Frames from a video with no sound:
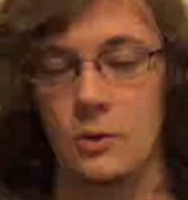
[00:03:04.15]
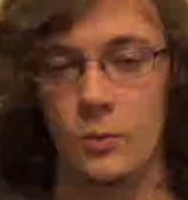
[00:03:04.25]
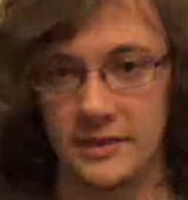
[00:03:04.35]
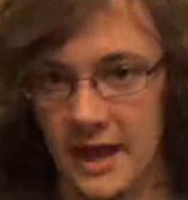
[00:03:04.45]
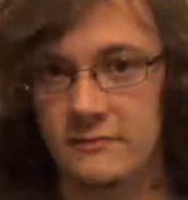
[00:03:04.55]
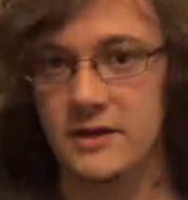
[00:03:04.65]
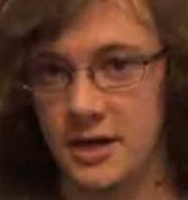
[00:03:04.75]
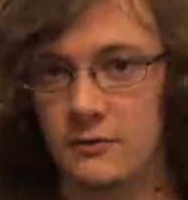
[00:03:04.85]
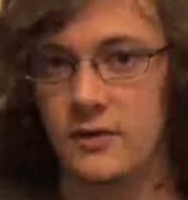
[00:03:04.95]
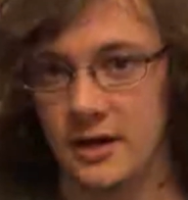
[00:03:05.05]
When that
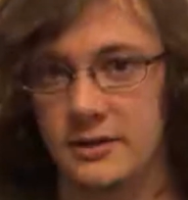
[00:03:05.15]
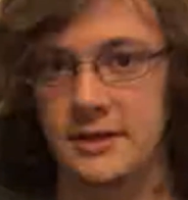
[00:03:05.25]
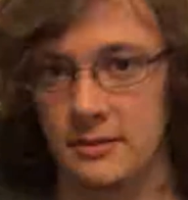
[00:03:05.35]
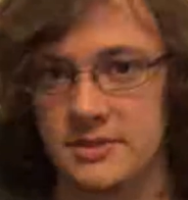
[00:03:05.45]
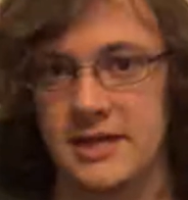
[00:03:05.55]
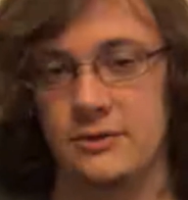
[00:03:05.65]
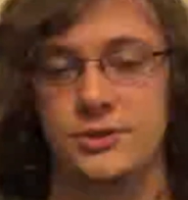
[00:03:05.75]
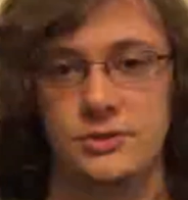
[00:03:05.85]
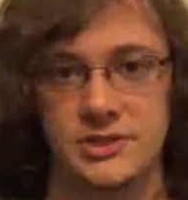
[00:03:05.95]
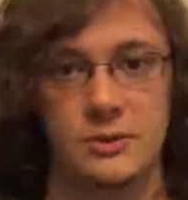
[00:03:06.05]
video finally comes out,
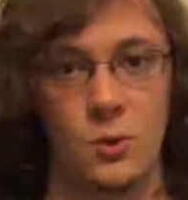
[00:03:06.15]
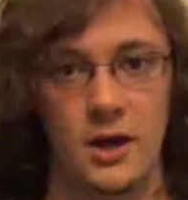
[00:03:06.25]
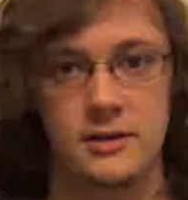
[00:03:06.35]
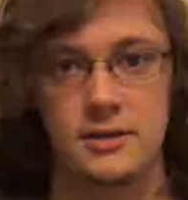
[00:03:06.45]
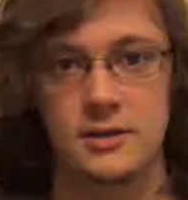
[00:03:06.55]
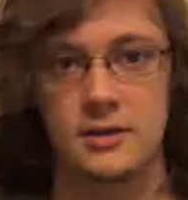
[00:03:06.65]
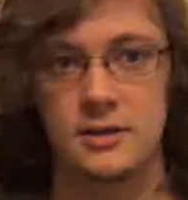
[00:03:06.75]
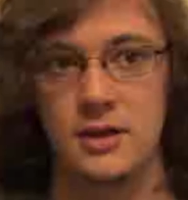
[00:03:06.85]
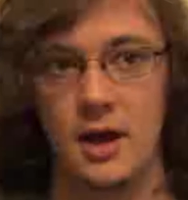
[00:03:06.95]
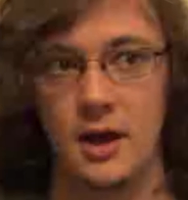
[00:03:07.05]
you'll see why.
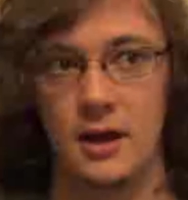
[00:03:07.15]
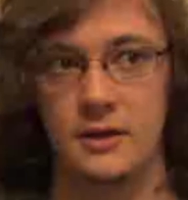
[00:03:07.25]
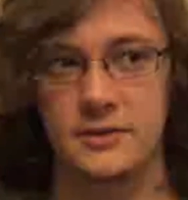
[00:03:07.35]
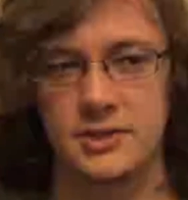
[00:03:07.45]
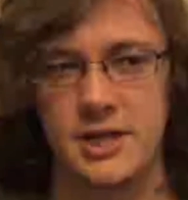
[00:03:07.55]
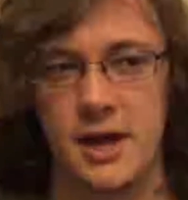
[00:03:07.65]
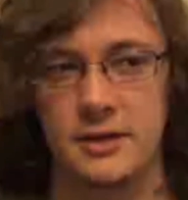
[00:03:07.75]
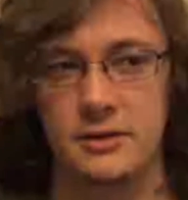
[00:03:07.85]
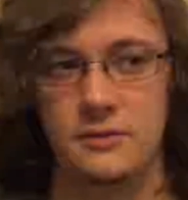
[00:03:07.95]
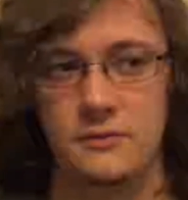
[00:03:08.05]
There's
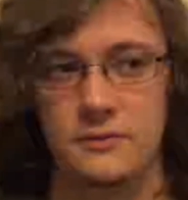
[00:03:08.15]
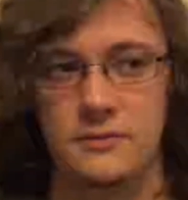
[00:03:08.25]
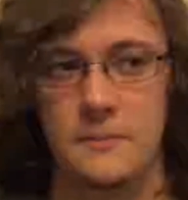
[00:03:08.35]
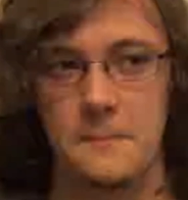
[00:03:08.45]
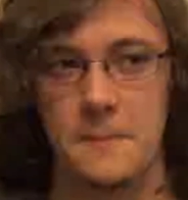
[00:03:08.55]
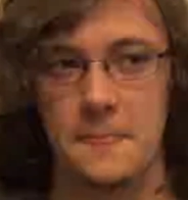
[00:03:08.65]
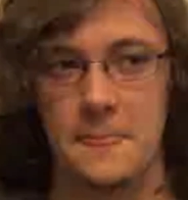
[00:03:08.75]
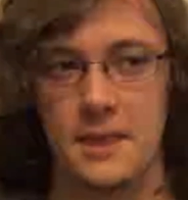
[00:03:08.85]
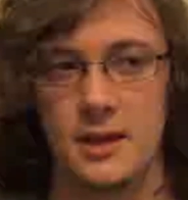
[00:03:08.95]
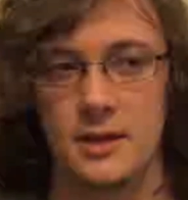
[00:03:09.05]
kind of
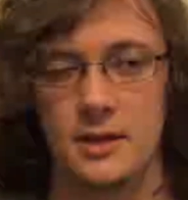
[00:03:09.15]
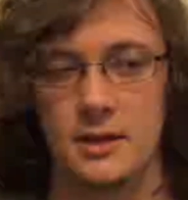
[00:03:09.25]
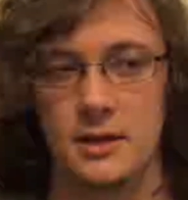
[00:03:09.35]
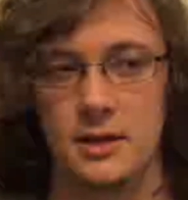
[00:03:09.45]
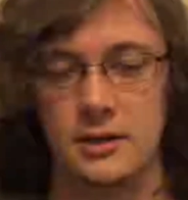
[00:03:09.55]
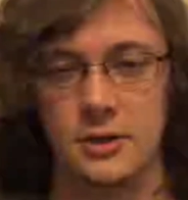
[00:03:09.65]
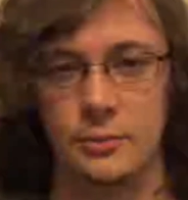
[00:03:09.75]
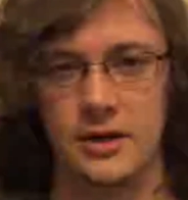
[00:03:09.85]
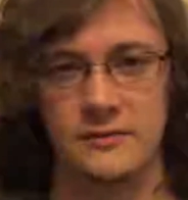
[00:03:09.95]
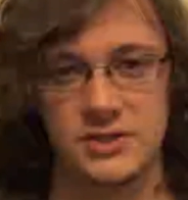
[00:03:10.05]
a little
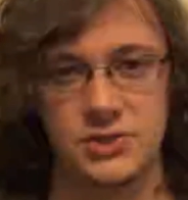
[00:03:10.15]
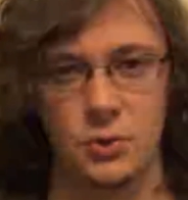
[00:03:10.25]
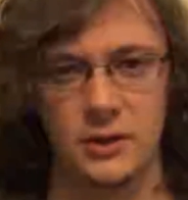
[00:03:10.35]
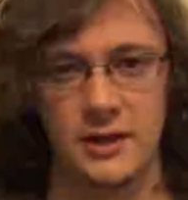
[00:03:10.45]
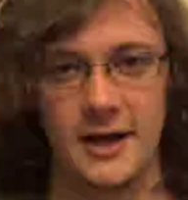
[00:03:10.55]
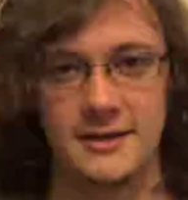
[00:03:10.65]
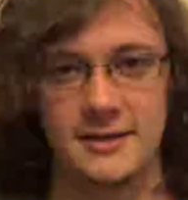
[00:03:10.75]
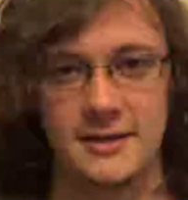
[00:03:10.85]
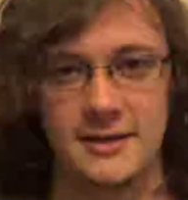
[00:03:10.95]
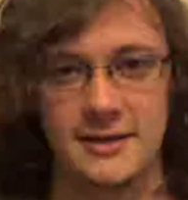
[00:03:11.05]
bit of a storyline.
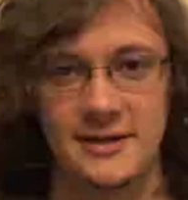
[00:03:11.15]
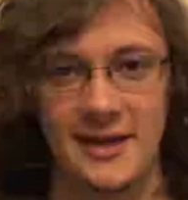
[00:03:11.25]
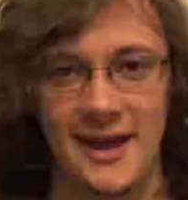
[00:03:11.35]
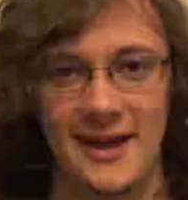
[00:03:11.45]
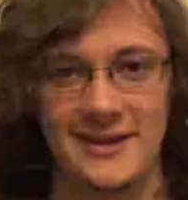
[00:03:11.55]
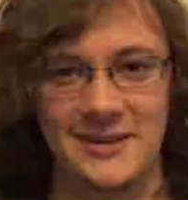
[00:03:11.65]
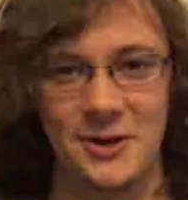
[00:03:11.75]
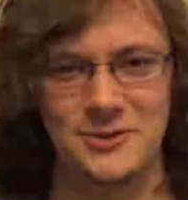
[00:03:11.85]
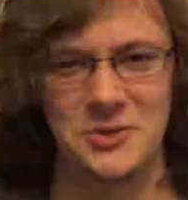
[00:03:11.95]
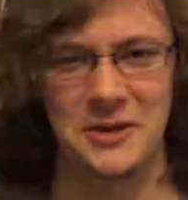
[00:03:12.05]
And,
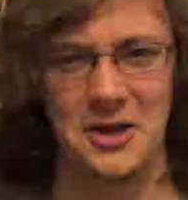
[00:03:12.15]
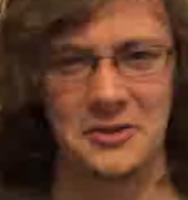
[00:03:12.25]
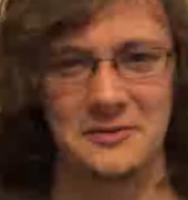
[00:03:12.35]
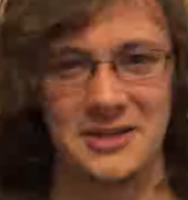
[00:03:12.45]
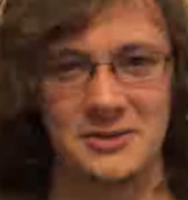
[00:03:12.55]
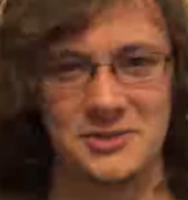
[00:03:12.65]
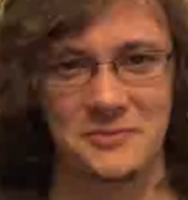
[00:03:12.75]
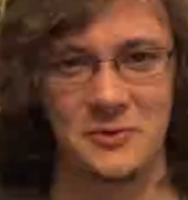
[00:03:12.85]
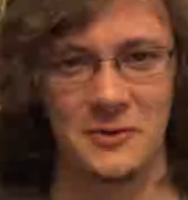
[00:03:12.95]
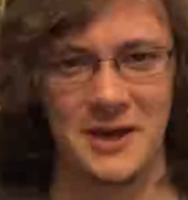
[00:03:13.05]
doing other videos
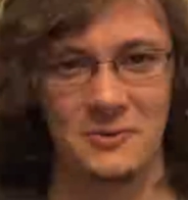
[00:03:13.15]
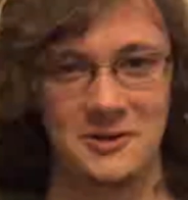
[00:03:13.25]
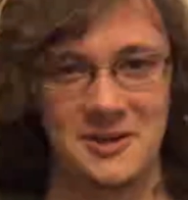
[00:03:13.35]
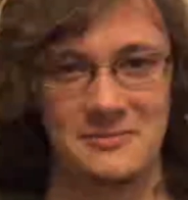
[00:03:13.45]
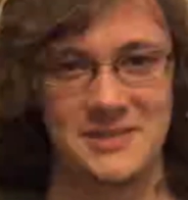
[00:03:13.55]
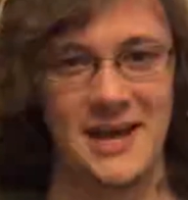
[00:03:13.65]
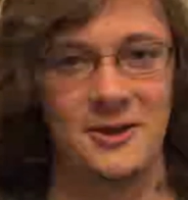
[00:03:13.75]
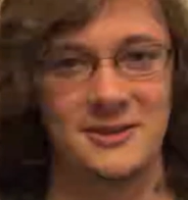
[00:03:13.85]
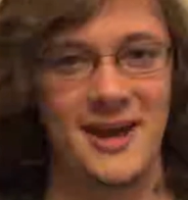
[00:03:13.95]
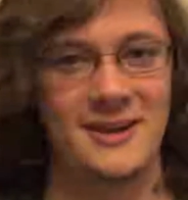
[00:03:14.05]
before that one comes
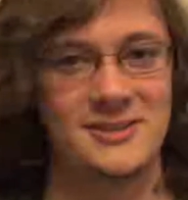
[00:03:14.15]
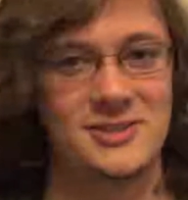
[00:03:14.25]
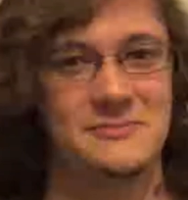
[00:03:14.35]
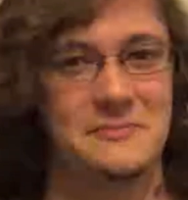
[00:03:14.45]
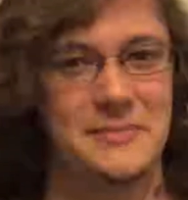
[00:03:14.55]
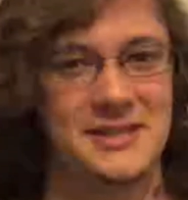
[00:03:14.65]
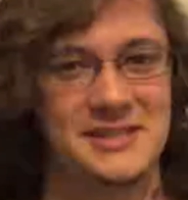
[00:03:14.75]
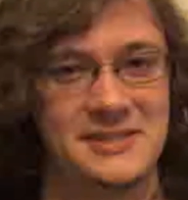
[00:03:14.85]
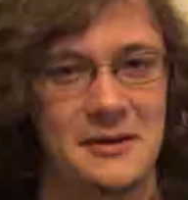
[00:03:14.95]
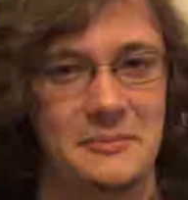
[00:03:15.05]
out kind of
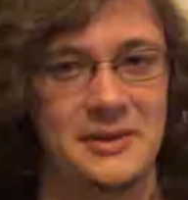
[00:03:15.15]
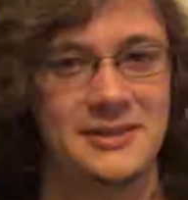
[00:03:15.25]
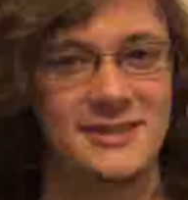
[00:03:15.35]
messes up